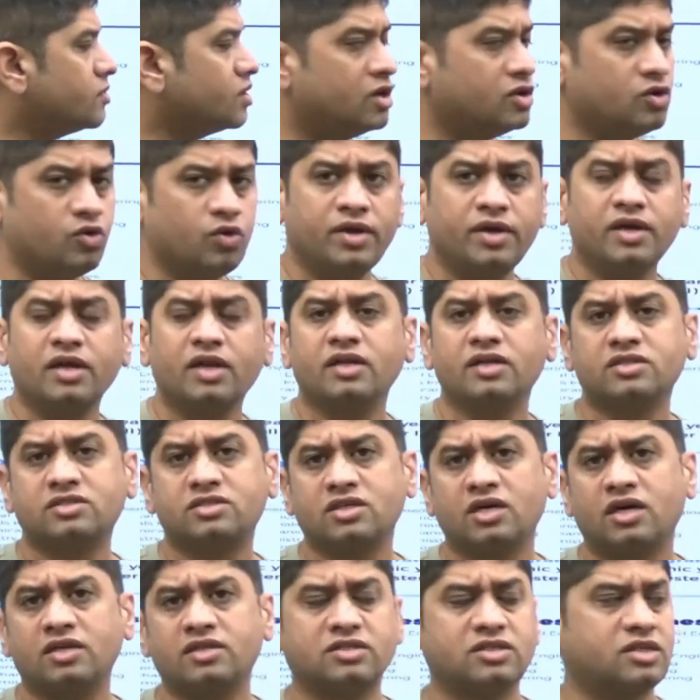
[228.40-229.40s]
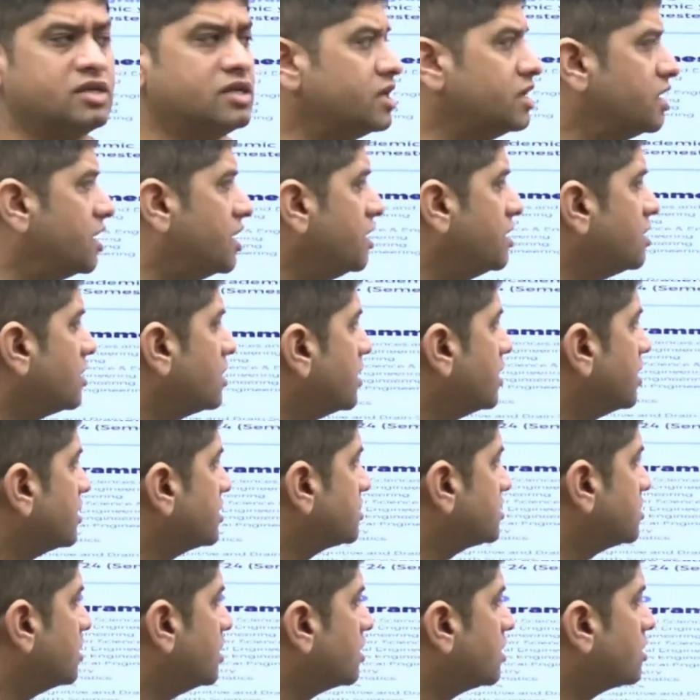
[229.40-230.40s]
doing research in
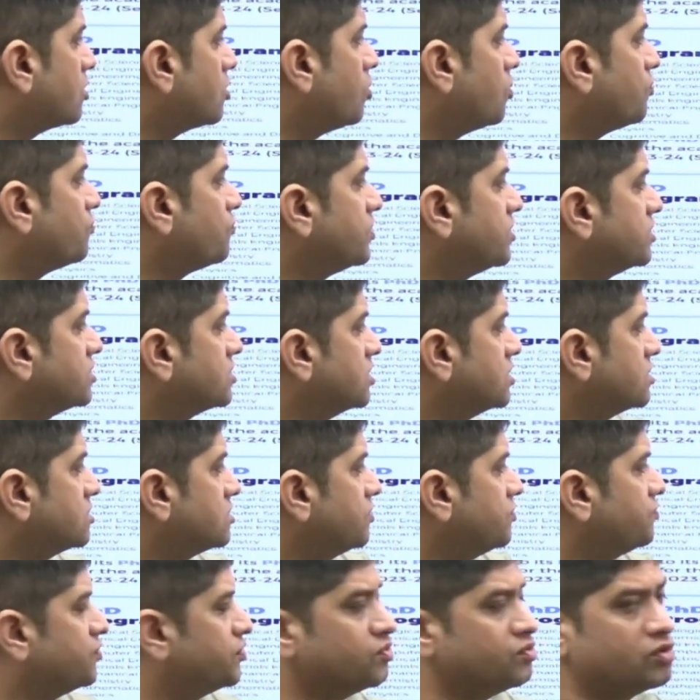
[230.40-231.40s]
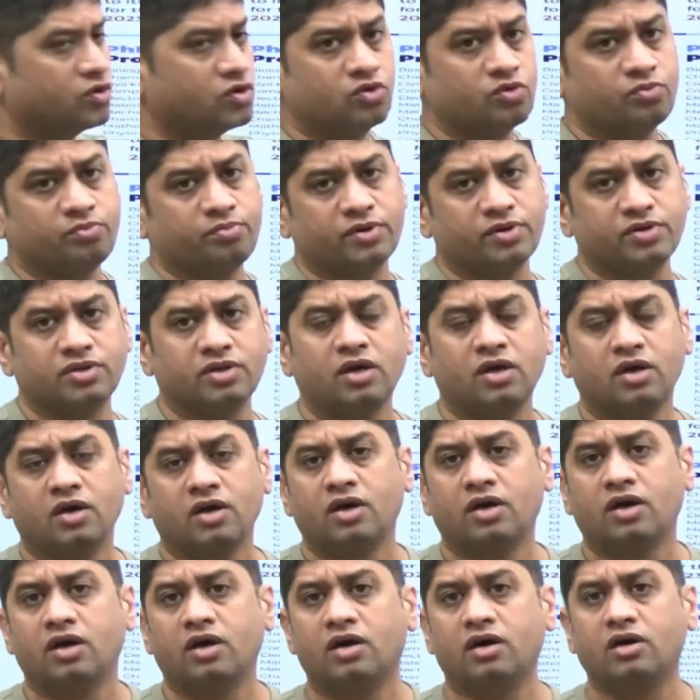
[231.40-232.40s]
international conferences if you want to
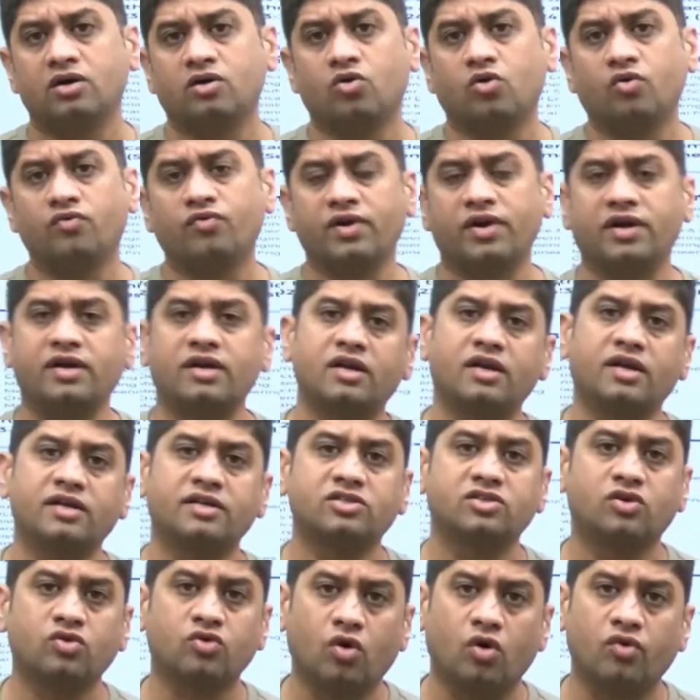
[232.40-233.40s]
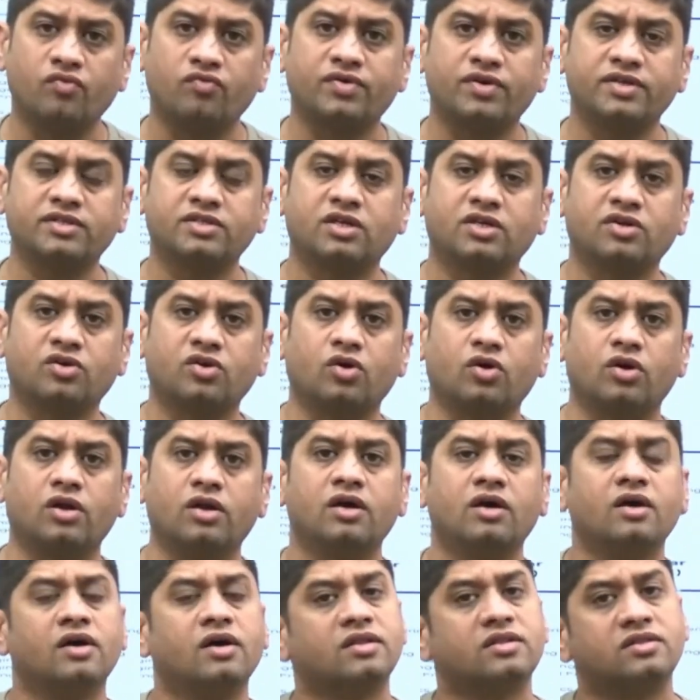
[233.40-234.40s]
uh, go for international conference and
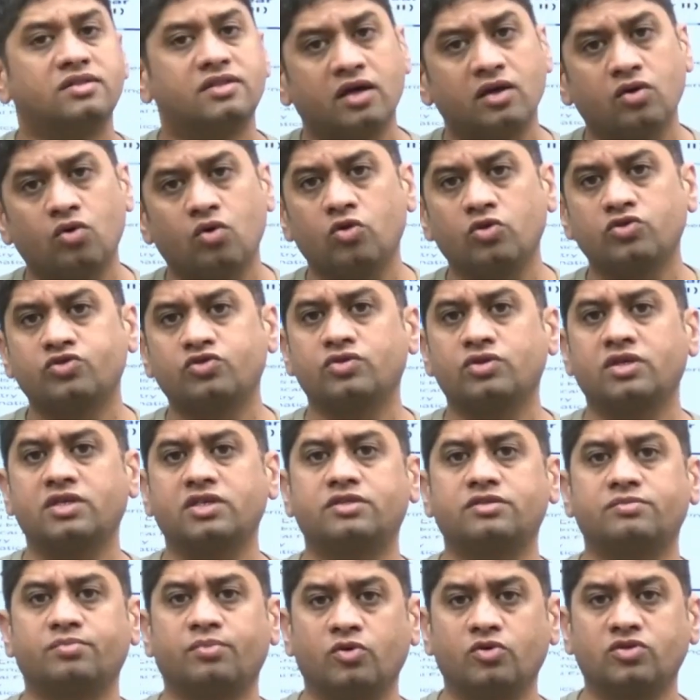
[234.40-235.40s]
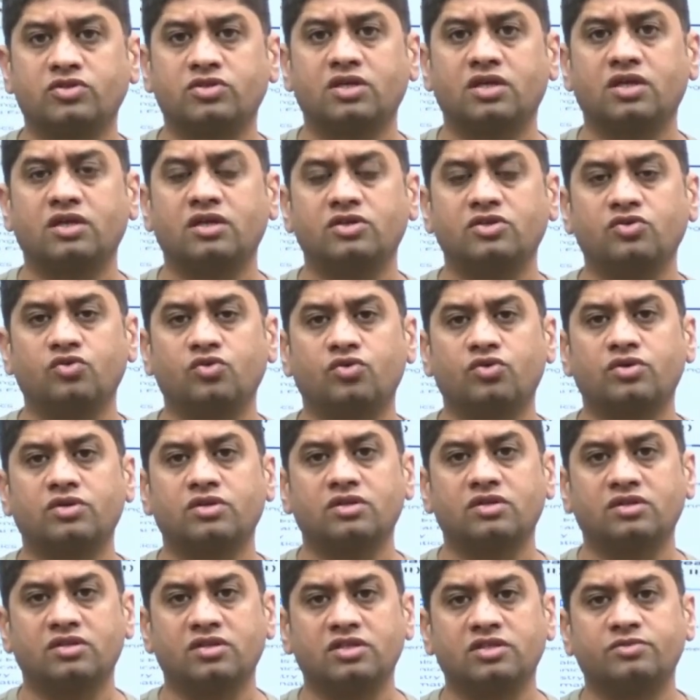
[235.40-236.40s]
all then also they sponsor your
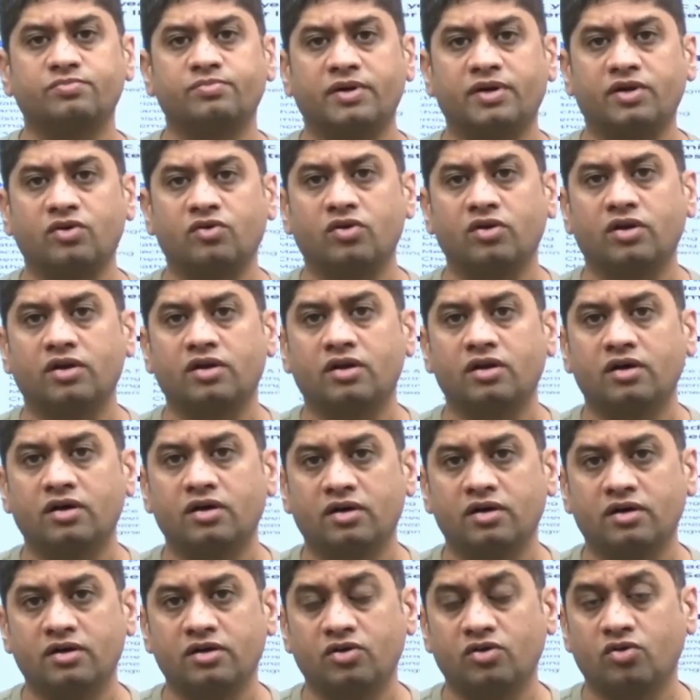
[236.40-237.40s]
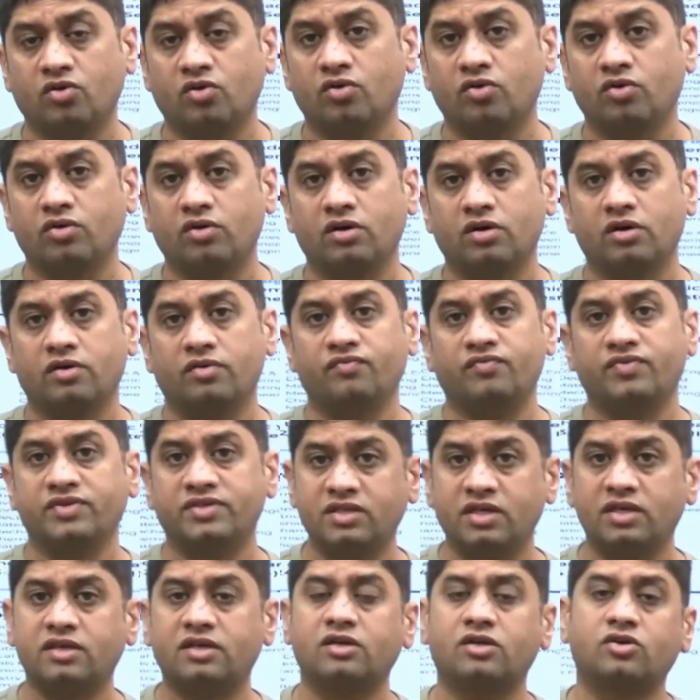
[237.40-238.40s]
this particular uh, you know uh,
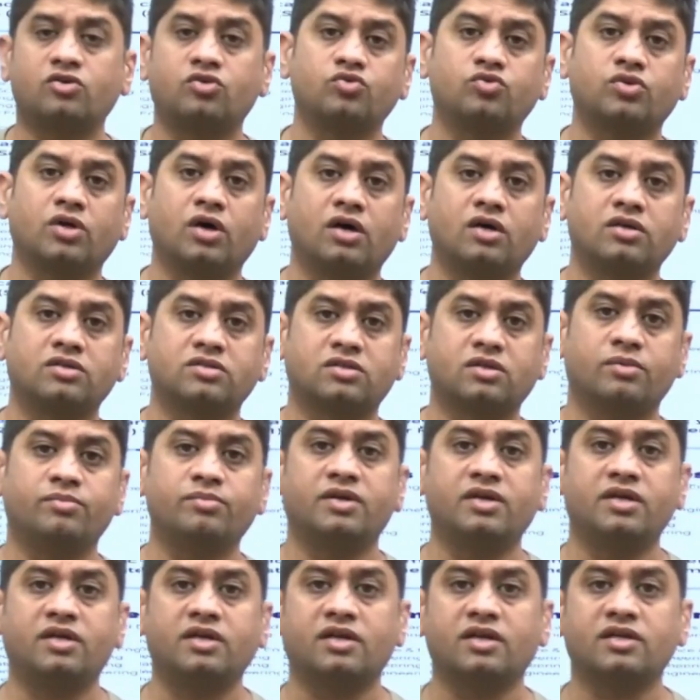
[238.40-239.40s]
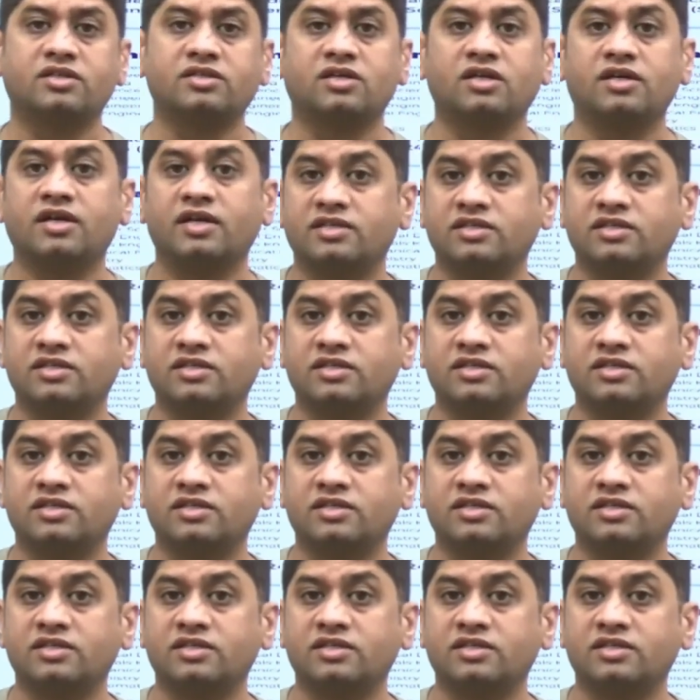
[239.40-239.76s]
visit to the some international